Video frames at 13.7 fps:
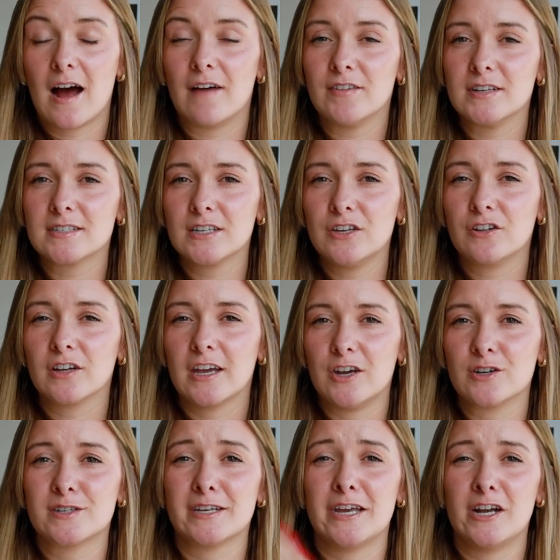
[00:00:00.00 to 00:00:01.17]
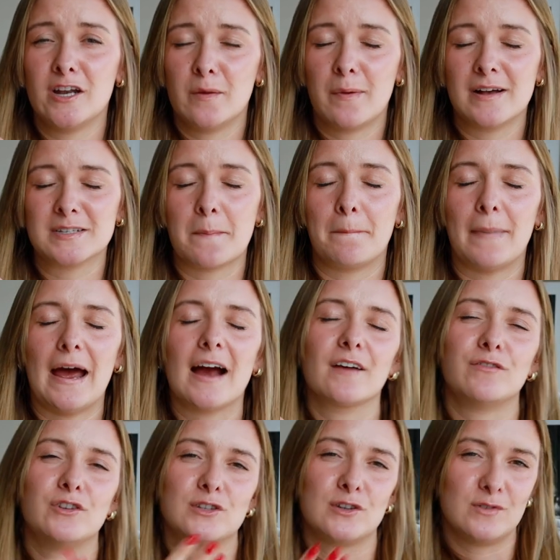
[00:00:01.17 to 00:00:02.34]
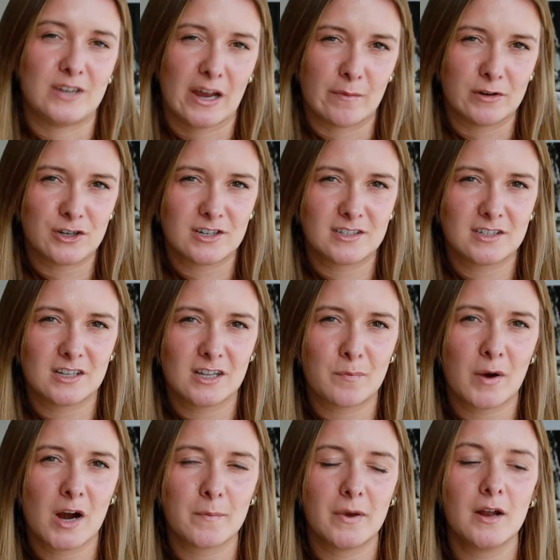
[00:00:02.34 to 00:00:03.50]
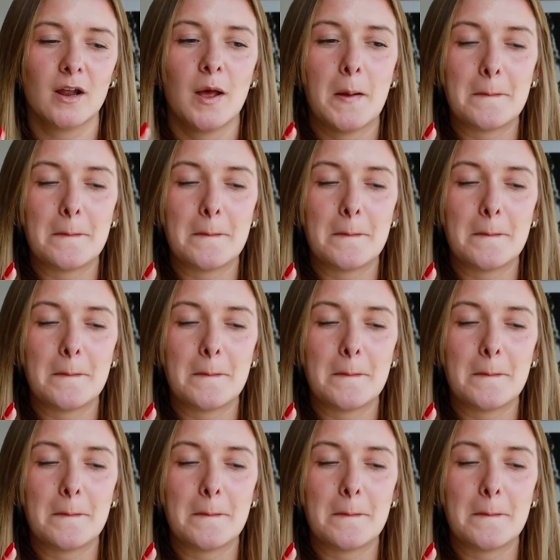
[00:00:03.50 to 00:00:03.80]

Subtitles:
Obviously you'll get your security deposit back if there's no damages to the apartment,